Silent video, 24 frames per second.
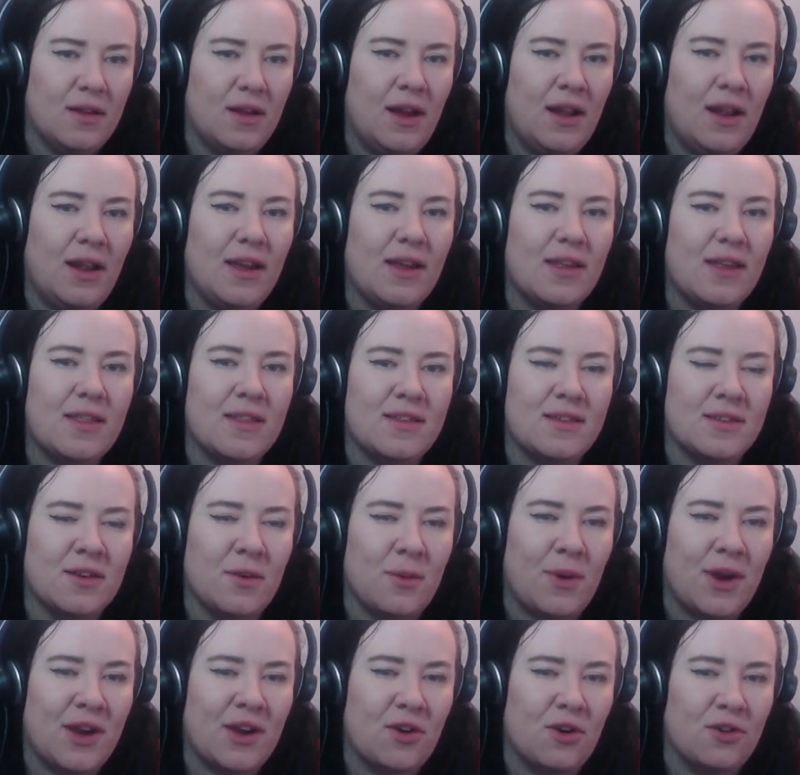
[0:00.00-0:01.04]
I like that this is
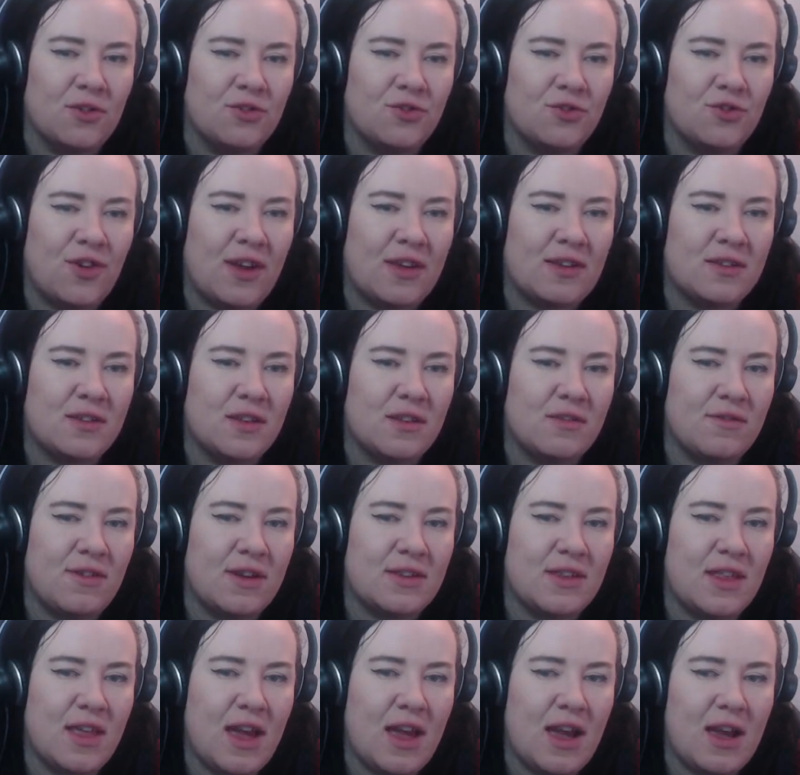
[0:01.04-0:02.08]
quite a contrast to the
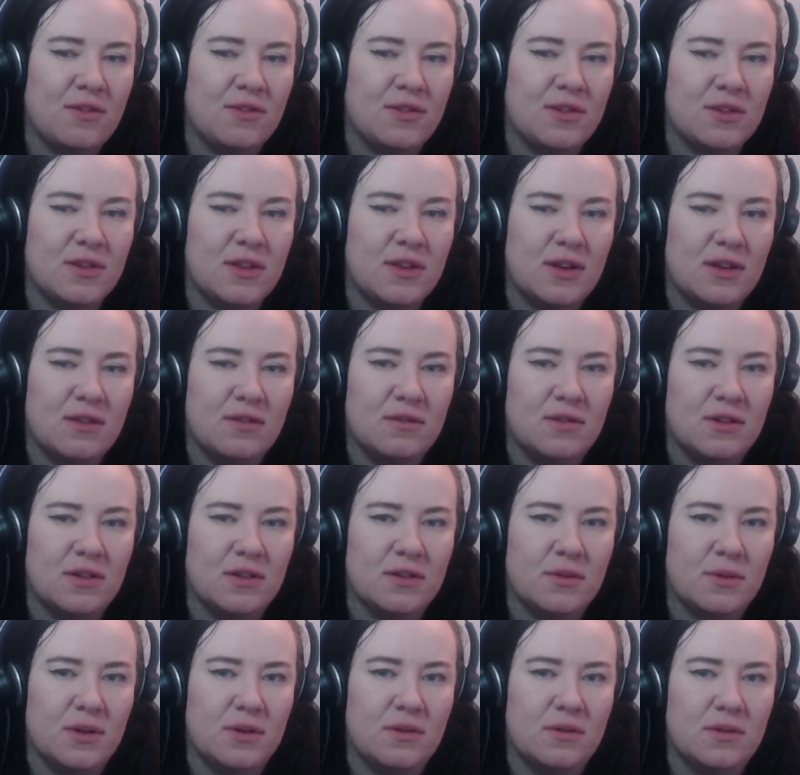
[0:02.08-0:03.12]
rest of the house now as
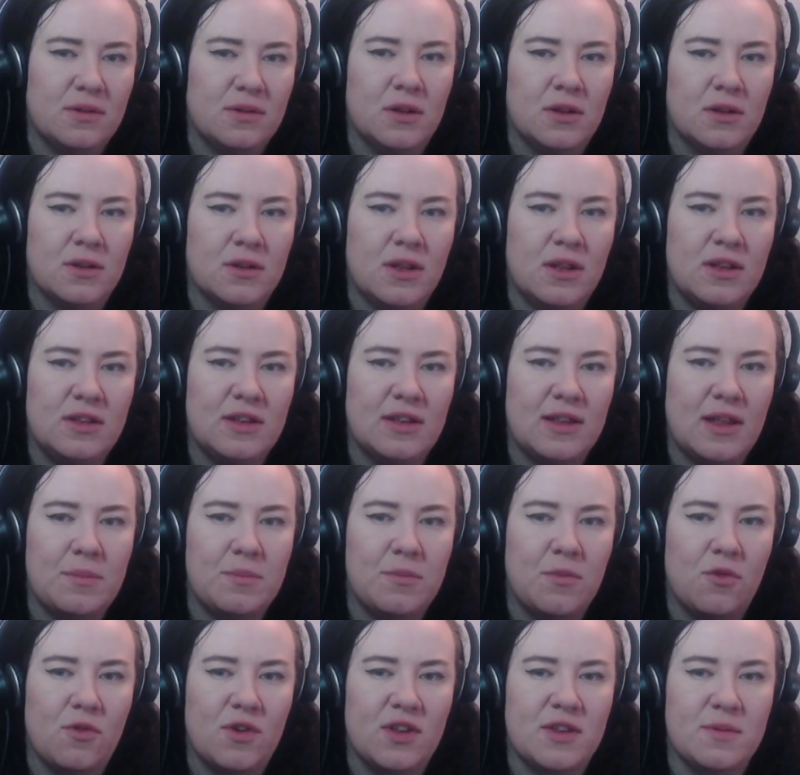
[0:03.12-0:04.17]
well. So let's do that
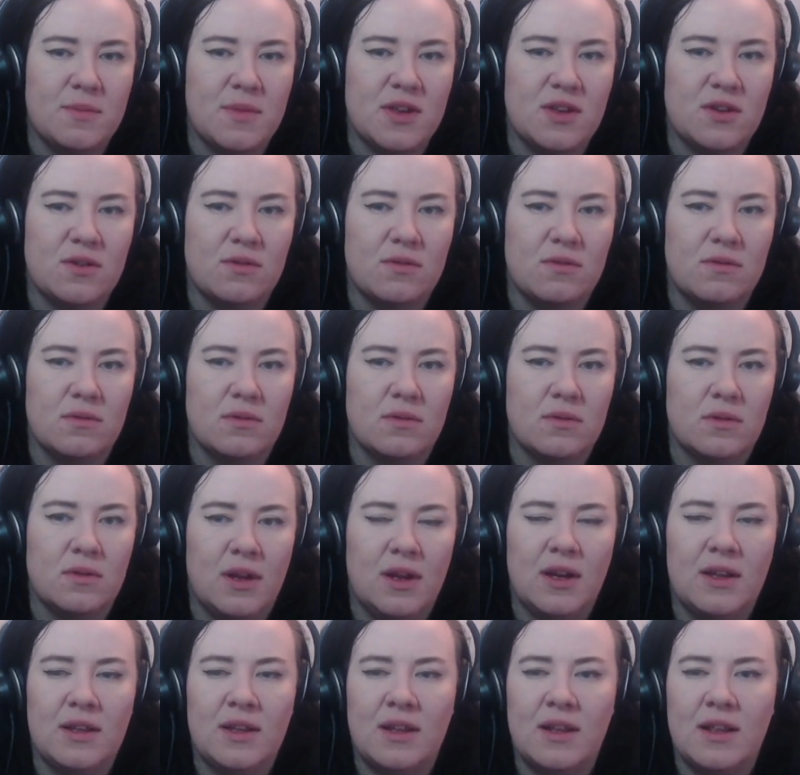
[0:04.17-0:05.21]
more in the middle.
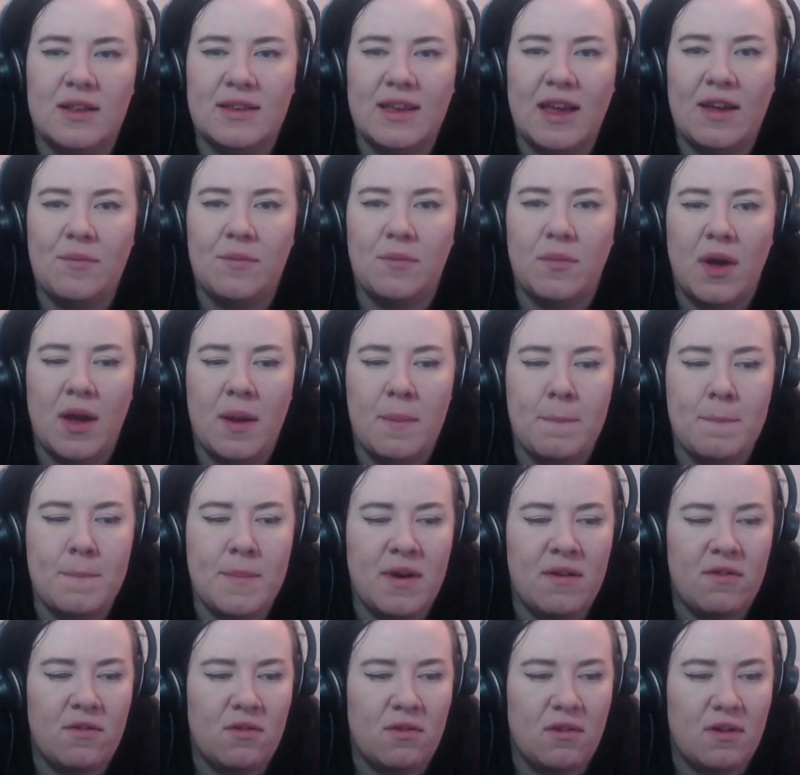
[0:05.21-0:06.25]
And then let's get him a
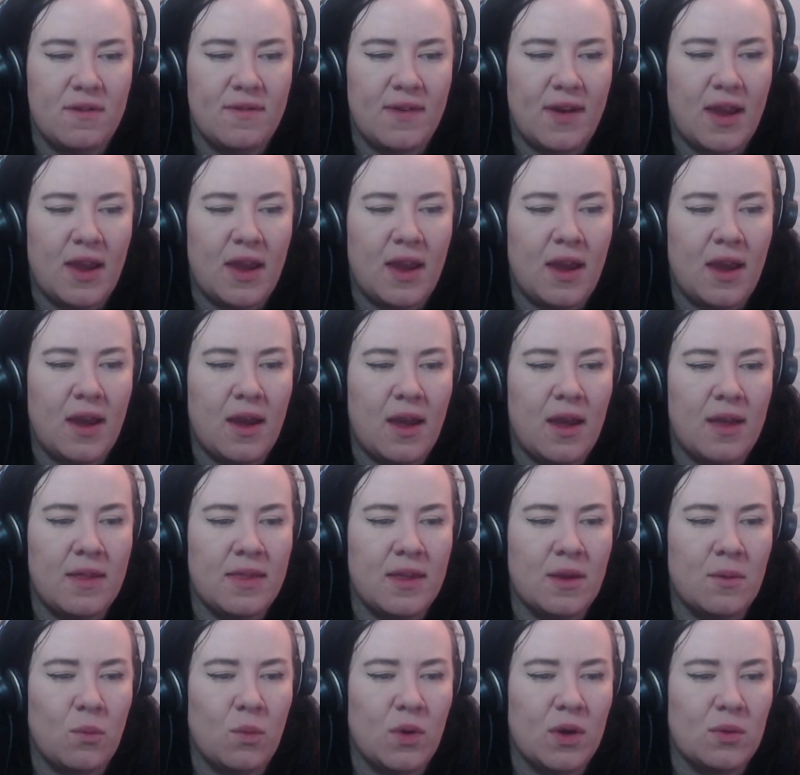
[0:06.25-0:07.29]
mirror over here, and
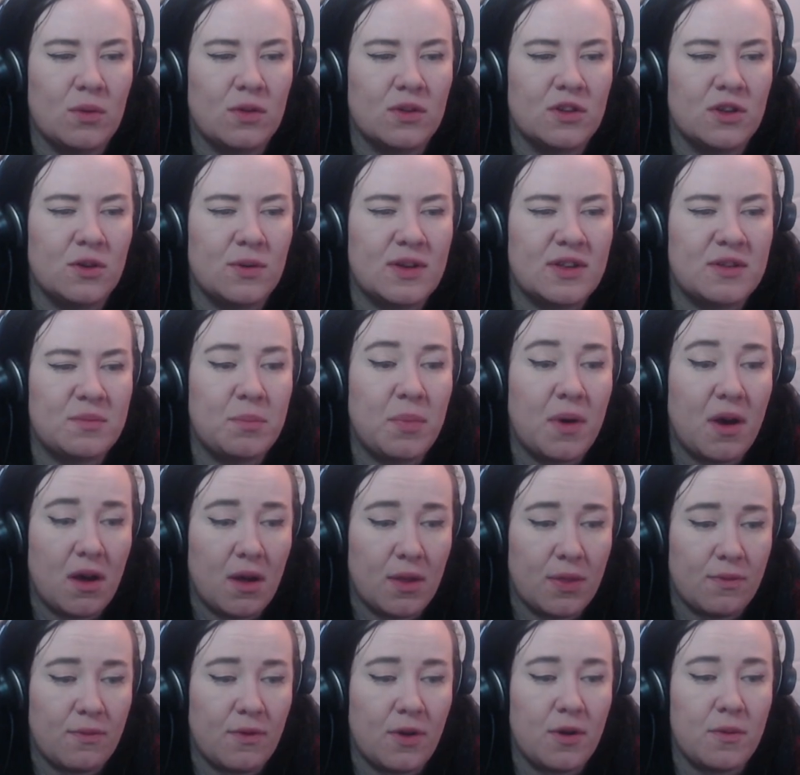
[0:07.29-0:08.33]
then we will do his
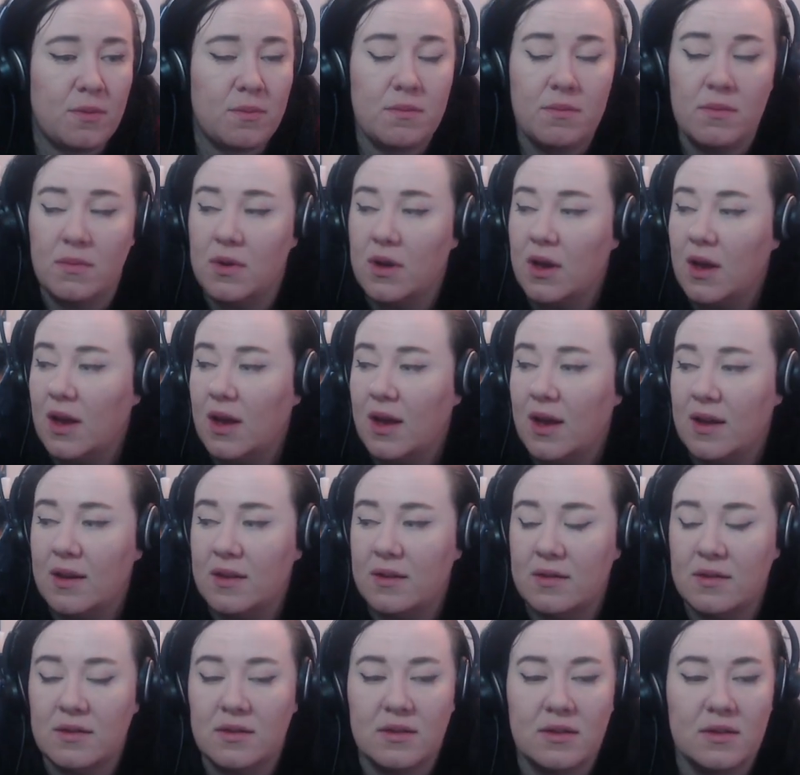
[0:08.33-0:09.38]
bathroom,
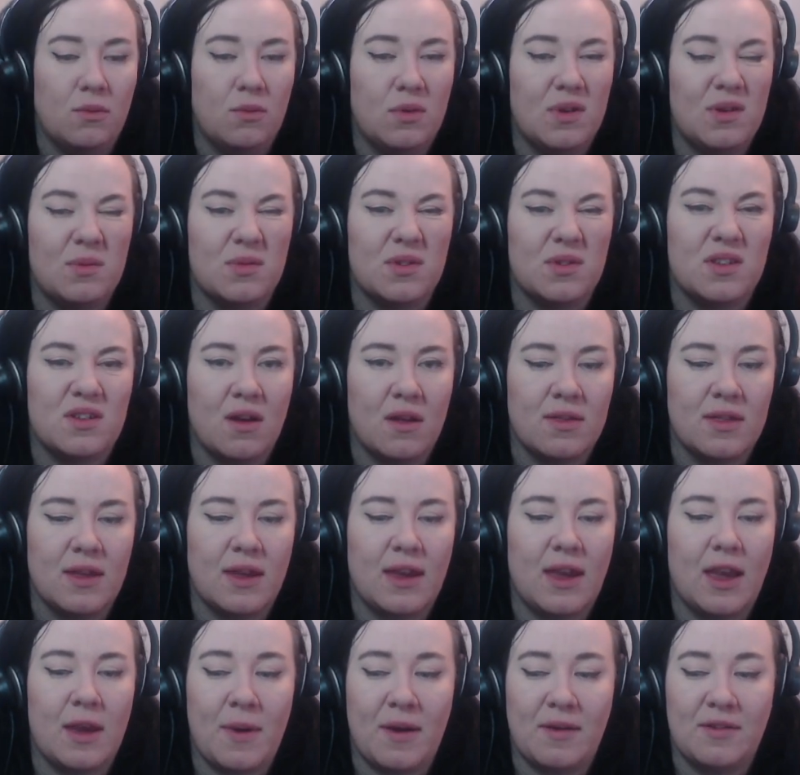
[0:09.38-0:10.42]
and we will start
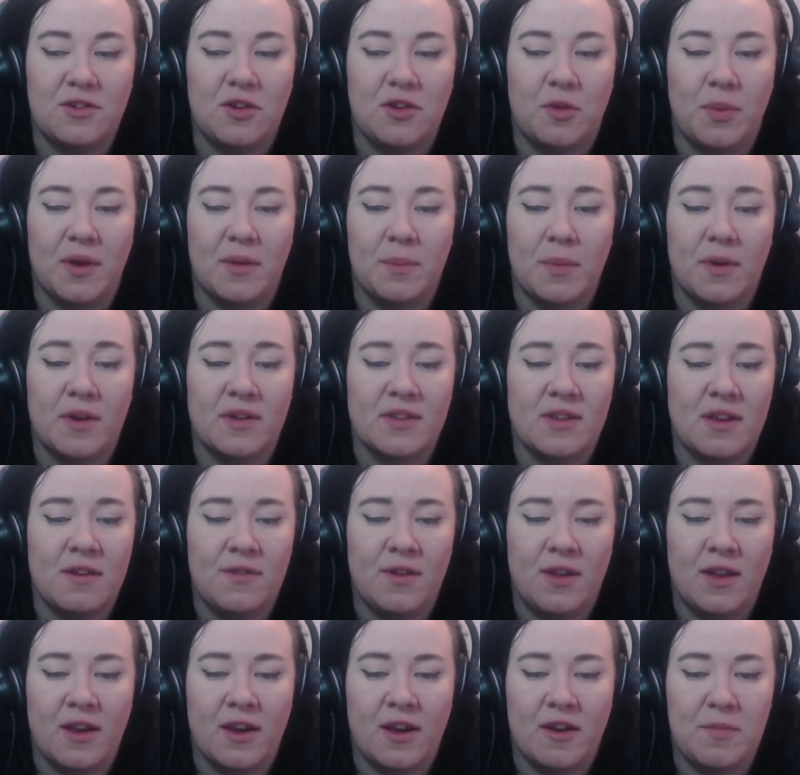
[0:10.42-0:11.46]
thinking about stopping because I
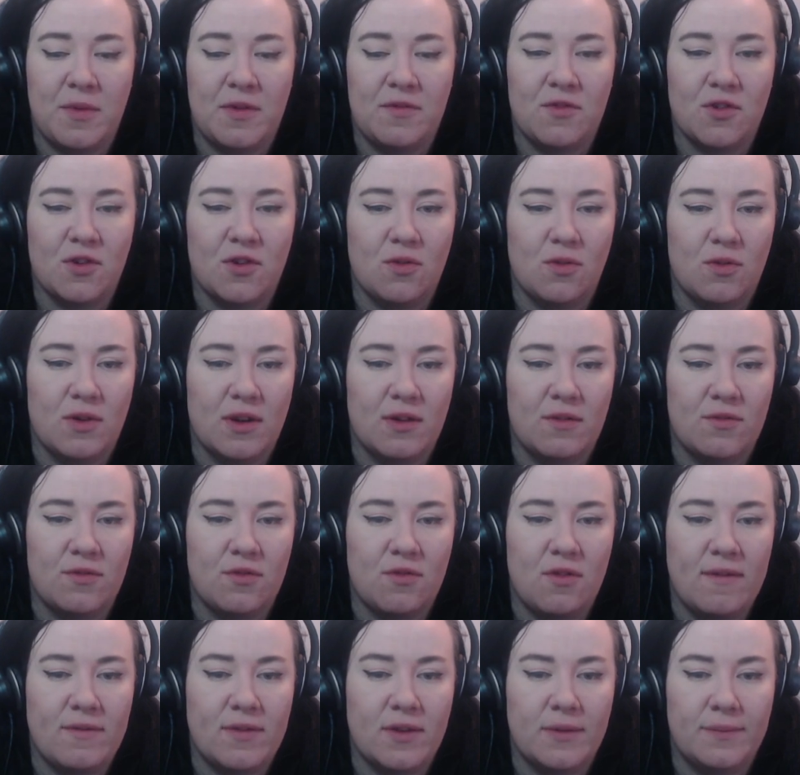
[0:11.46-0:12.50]
feel like I've been recording
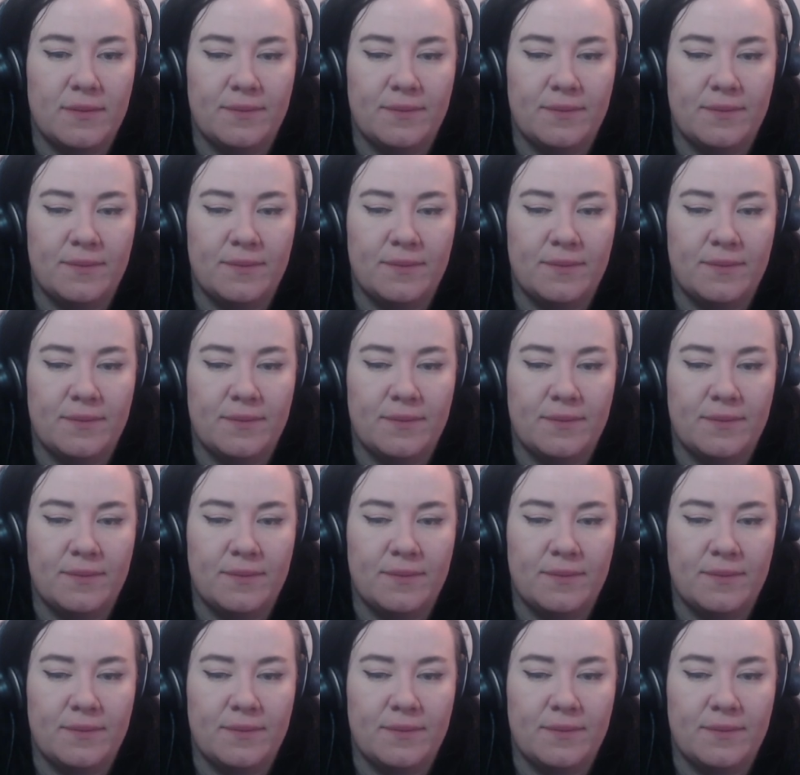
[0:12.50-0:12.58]
forever.